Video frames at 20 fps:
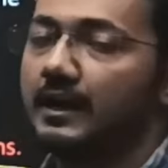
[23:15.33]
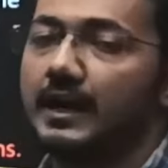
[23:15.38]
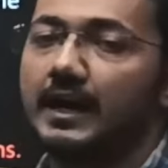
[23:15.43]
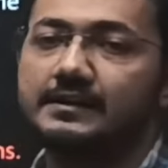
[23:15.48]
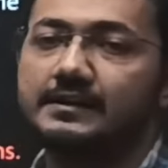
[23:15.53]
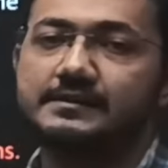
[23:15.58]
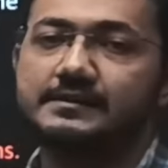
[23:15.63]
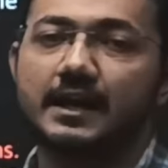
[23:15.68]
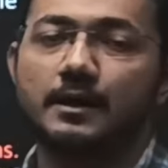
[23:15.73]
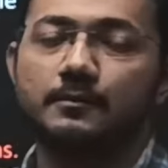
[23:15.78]

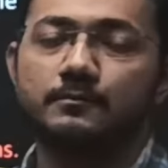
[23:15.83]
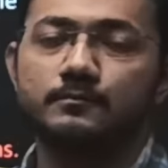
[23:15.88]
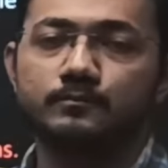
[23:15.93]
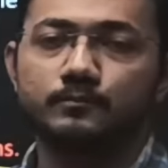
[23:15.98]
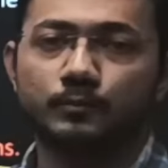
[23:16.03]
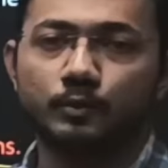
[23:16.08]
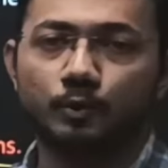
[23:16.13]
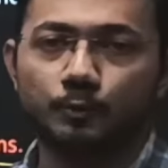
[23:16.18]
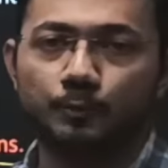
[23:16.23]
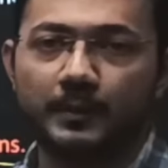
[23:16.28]
Assam
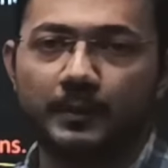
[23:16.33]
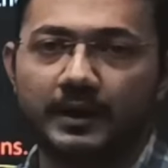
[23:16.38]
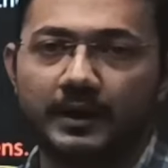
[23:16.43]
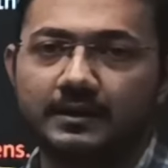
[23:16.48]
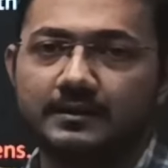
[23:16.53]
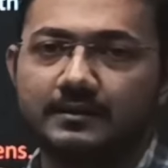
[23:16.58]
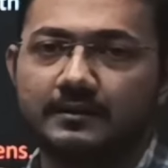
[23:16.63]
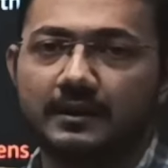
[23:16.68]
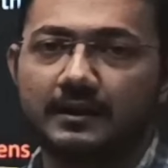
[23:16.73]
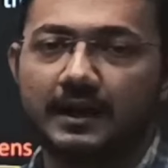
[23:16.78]

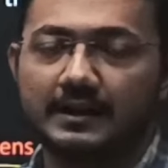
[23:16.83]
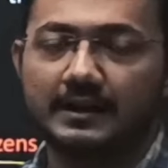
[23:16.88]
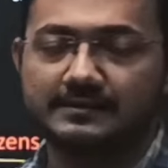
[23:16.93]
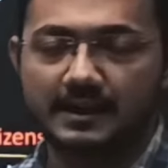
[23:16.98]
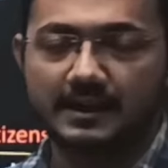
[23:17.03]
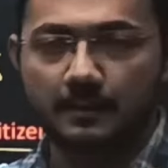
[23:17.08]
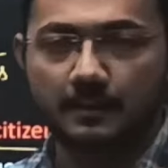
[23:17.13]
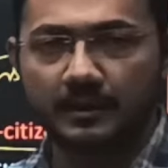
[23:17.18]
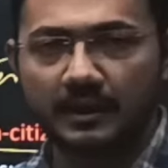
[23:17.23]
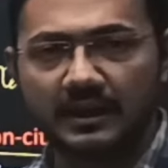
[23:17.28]
movement,
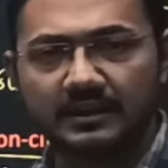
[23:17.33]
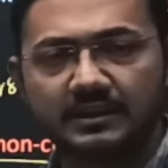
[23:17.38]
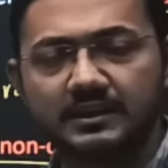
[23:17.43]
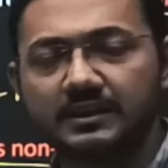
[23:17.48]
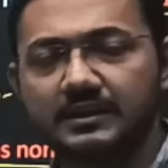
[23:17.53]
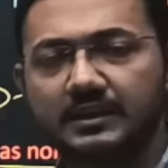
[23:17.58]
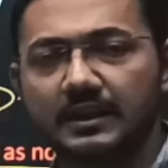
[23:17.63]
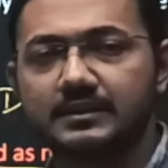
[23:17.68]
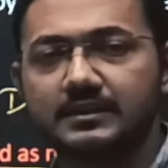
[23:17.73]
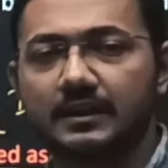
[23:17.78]
Assam
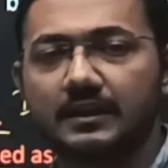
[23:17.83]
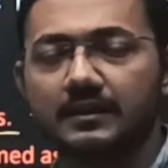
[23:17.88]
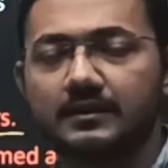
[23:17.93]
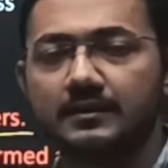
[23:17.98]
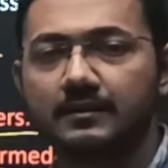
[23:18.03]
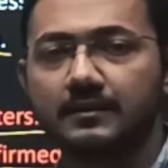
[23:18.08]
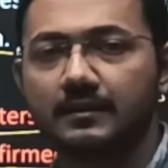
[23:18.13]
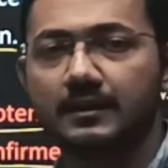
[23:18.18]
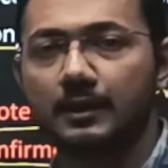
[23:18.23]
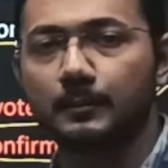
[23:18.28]

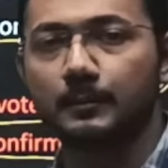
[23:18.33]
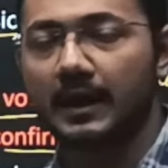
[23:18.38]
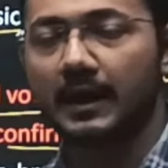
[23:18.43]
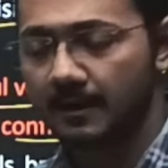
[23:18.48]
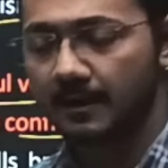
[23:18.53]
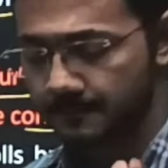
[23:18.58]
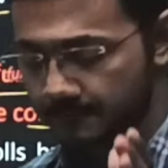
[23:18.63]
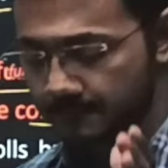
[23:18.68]
agitation, kinba